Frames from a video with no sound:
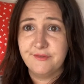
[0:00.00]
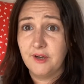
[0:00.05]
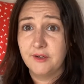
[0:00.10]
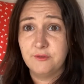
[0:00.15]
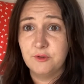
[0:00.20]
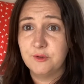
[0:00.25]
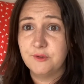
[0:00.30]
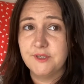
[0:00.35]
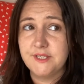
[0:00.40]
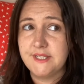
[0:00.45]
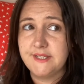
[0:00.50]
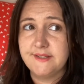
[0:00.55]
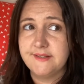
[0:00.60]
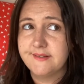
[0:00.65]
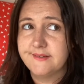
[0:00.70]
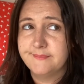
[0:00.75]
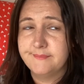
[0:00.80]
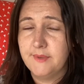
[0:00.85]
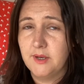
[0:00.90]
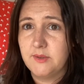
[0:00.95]
I've already
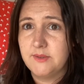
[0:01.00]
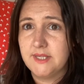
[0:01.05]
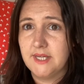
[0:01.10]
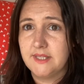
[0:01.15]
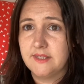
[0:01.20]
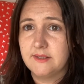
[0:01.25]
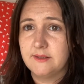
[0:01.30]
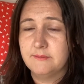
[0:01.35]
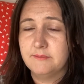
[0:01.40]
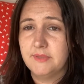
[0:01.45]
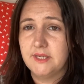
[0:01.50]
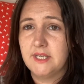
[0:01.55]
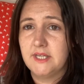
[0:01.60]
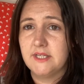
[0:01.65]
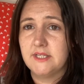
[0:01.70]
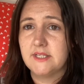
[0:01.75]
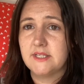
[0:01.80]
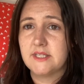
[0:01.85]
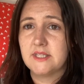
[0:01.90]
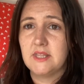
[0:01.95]
moaned at them
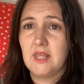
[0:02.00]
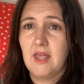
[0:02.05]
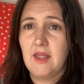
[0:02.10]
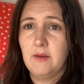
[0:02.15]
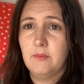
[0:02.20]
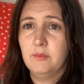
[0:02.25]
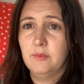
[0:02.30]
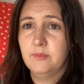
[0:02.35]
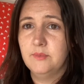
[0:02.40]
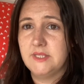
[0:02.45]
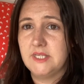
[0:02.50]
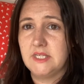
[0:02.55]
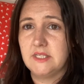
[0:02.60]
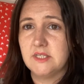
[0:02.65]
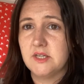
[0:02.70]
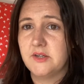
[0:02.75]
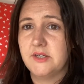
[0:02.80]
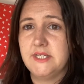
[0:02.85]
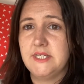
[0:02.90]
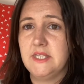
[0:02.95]
because they didn't
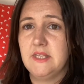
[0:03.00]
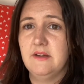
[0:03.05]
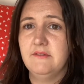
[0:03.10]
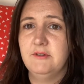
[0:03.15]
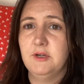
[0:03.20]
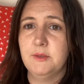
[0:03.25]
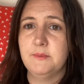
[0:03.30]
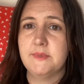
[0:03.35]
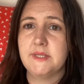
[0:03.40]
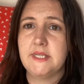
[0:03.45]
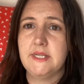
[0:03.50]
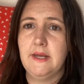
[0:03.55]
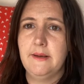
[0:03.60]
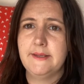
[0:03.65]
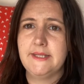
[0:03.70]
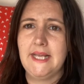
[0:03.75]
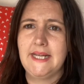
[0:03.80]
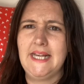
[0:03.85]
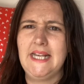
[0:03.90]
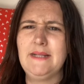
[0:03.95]
tidy their rooms, and I
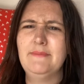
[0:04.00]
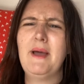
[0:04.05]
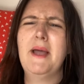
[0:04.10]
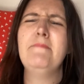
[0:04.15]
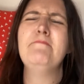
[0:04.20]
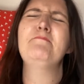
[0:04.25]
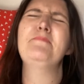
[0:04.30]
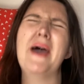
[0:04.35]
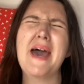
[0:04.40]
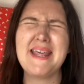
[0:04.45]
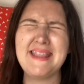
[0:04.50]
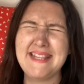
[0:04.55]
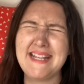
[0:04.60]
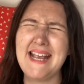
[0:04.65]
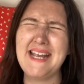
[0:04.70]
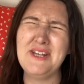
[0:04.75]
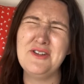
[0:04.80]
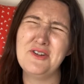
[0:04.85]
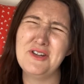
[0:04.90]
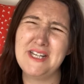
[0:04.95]
was like, it's my
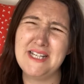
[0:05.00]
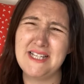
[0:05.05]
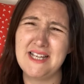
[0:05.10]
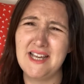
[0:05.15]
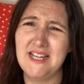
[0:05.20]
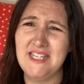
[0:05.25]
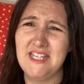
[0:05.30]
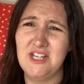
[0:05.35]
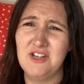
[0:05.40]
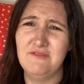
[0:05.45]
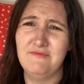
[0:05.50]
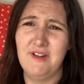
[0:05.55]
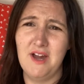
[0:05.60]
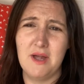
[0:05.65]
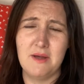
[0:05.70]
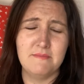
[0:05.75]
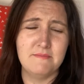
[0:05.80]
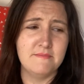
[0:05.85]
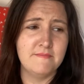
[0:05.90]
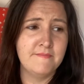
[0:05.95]
birthday, you gotta tidy your
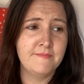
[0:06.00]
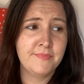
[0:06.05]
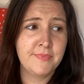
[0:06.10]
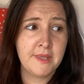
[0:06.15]
room.